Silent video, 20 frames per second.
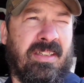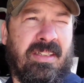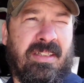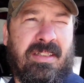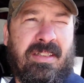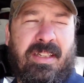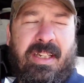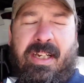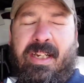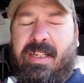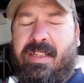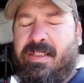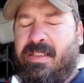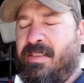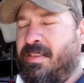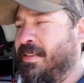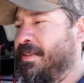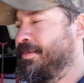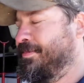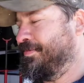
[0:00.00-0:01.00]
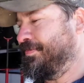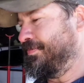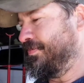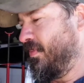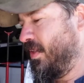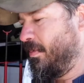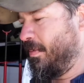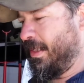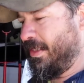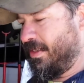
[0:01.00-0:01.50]
that
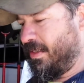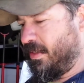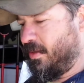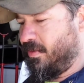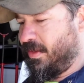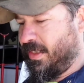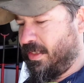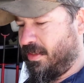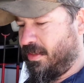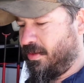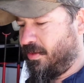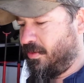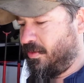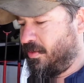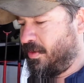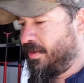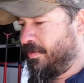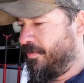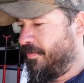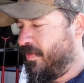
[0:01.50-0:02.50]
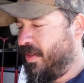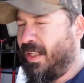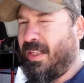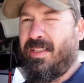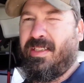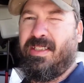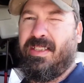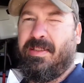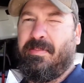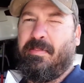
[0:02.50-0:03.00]
makes it go into like
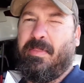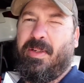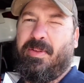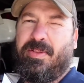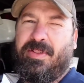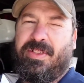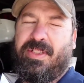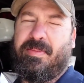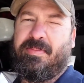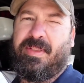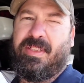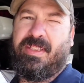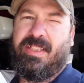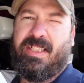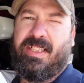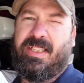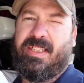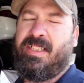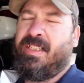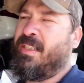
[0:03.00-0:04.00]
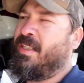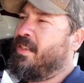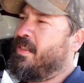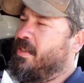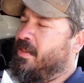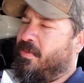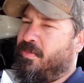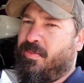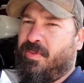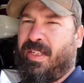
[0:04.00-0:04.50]
a limp mode or something. Then it
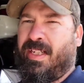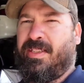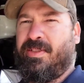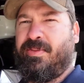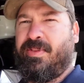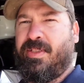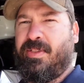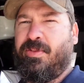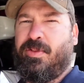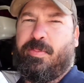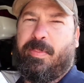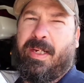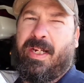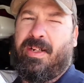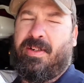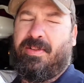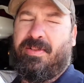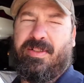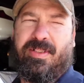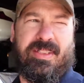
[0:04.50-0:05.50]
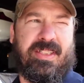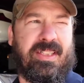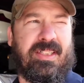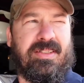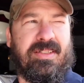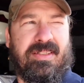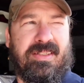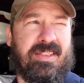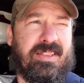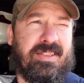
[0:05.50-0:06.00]
has reduced power and
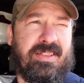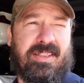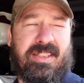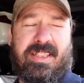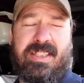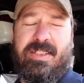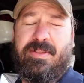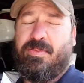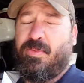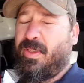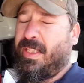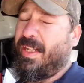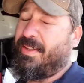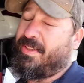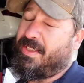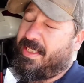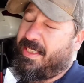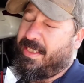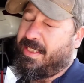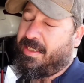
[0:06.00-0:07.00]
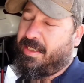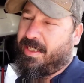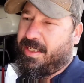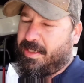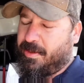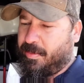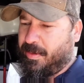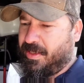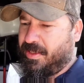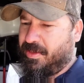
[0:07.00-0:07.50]
this and this and this. Well, I think
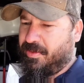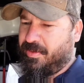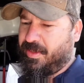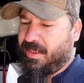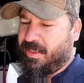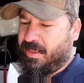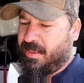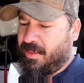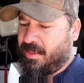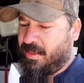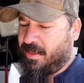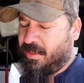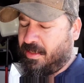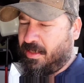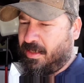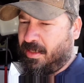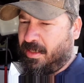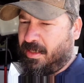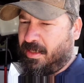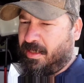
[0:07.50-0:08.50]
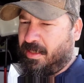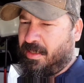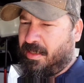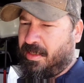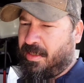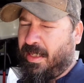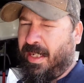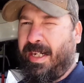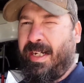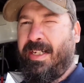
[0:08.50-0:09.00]
HP Tuning
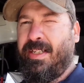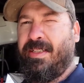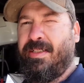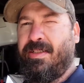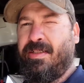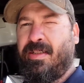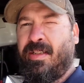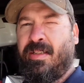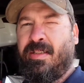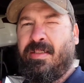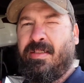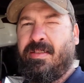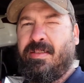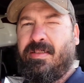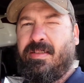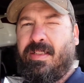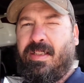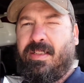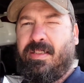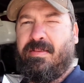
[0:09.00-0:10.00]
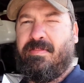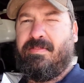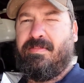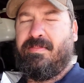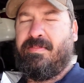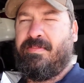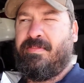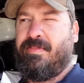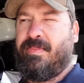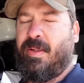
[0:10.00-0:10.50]
has a
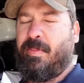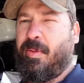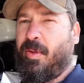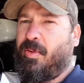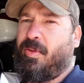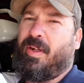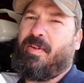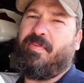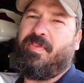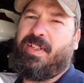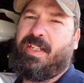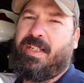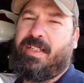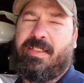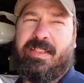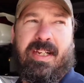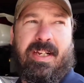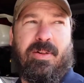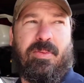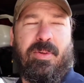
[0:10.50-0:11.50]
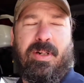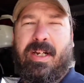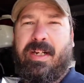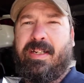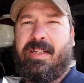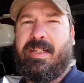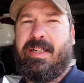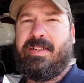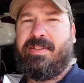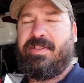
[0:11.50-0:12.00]
program for that now where I
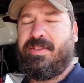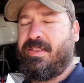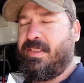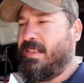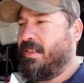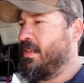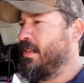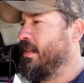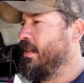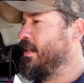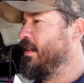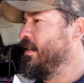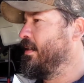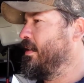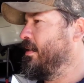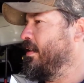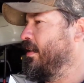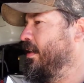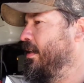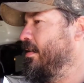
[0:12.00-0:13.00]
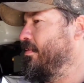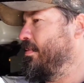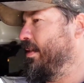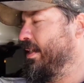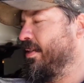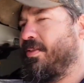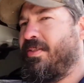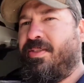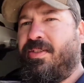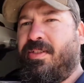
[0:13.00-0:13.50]
can actually kill